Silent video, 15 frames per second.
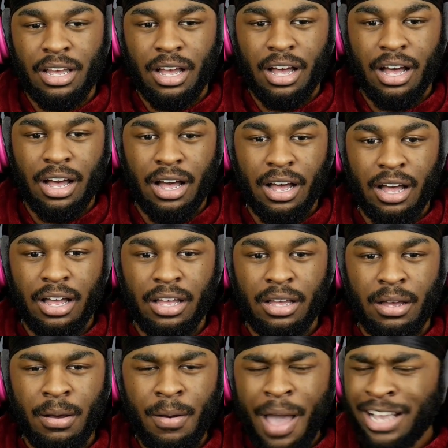
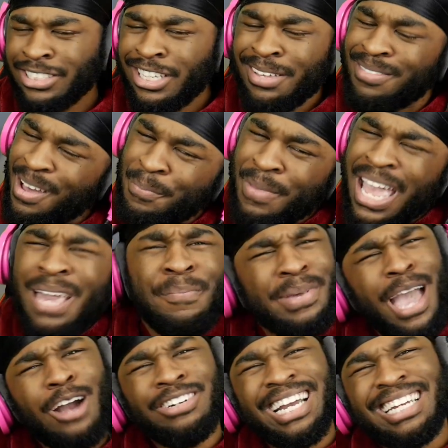Maybe
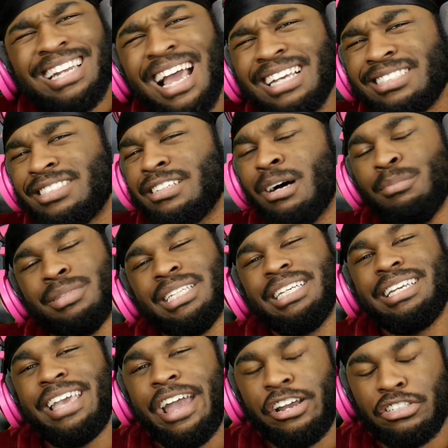I recognize some
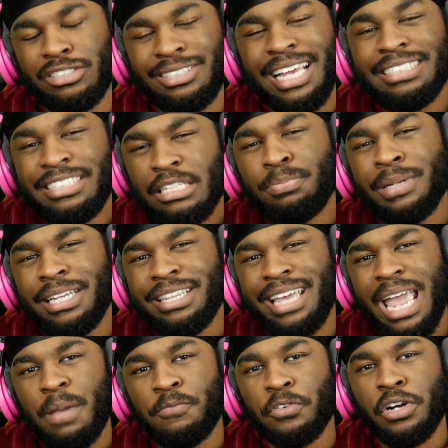League characters because I did play the
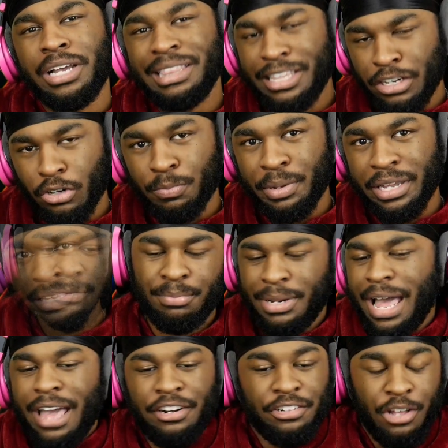game for a little bit, but
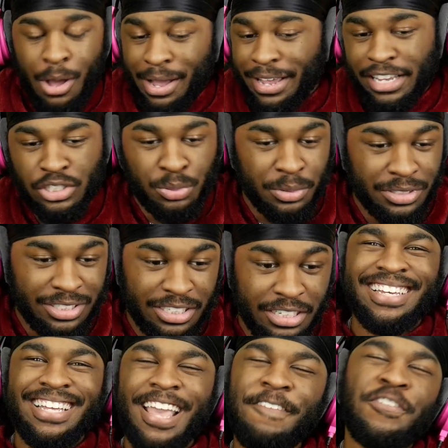I don't know. I guess we'll
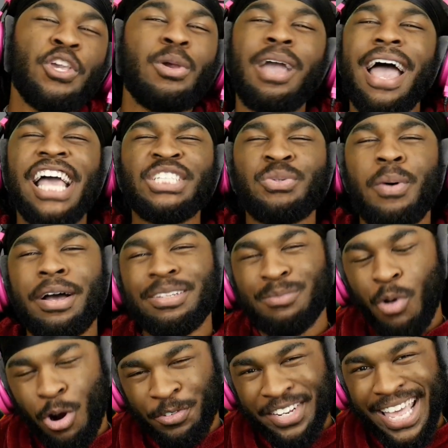see. If you guys want
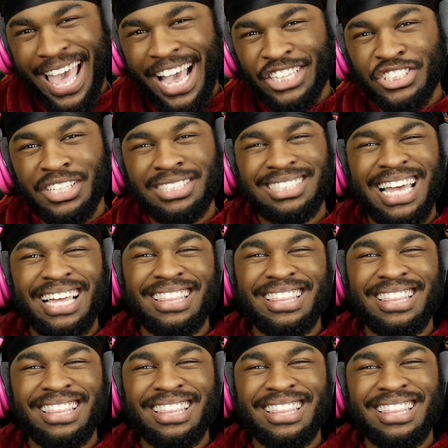more reactions like